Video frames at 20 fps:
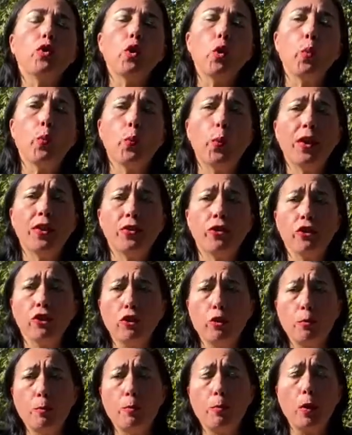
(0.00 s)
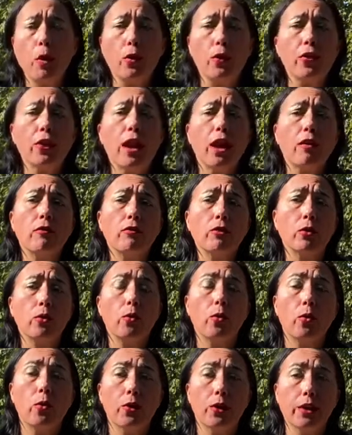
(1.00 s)
Once you both have
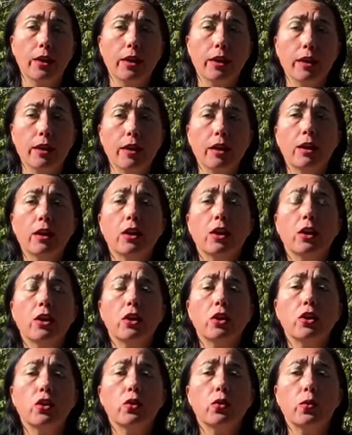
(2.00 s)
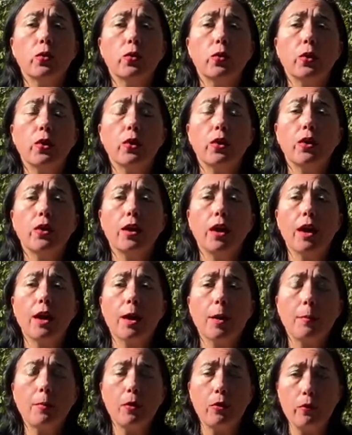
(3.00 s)
recorded your
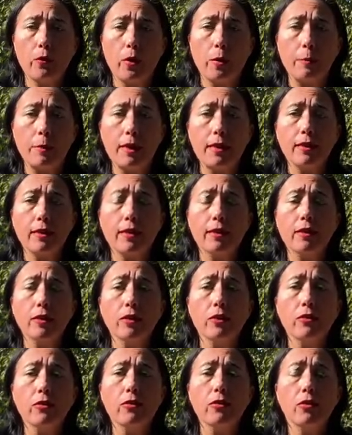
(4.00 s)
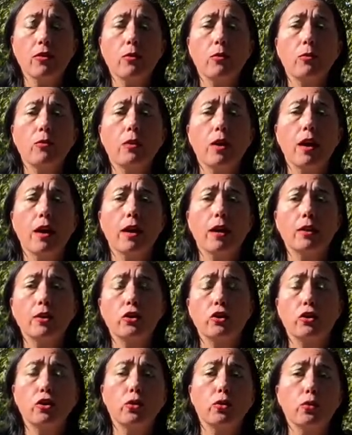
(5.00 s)
performances
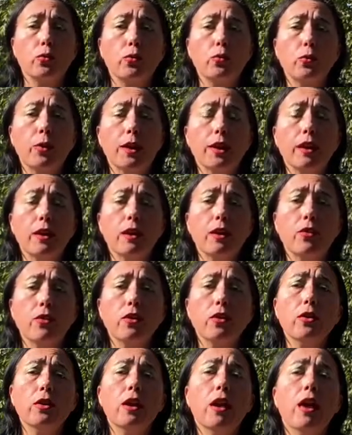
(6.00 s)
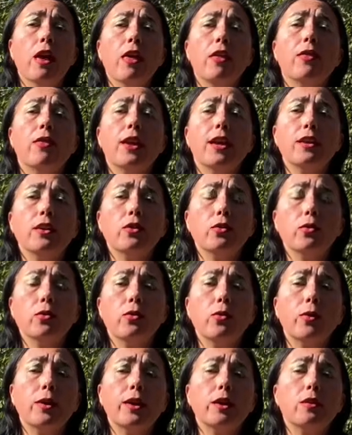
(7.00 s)
to one another, then you're
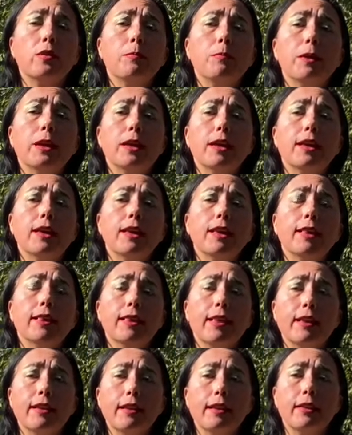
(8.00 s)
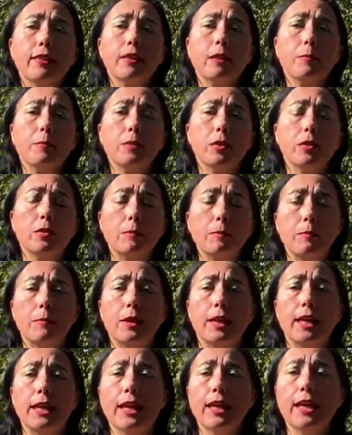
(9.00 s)
going to be sending them to
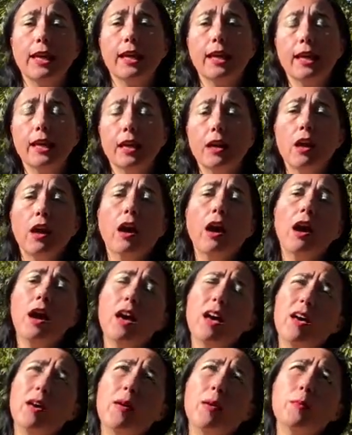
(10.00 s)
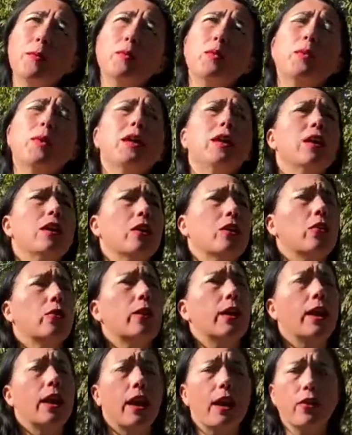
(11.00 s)
me. Well, you
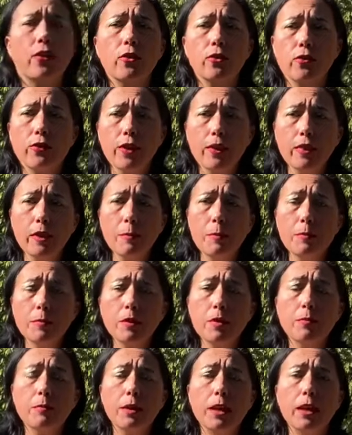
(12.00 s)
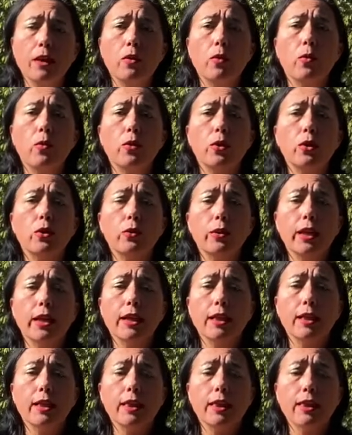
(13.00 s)
can either send them to me, or you
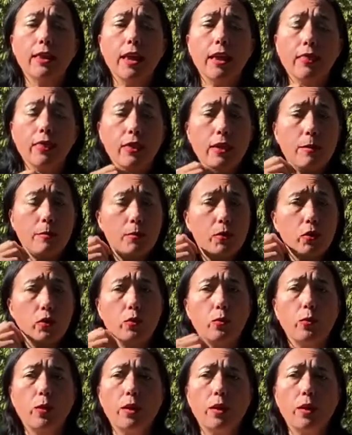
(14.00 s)
can send them to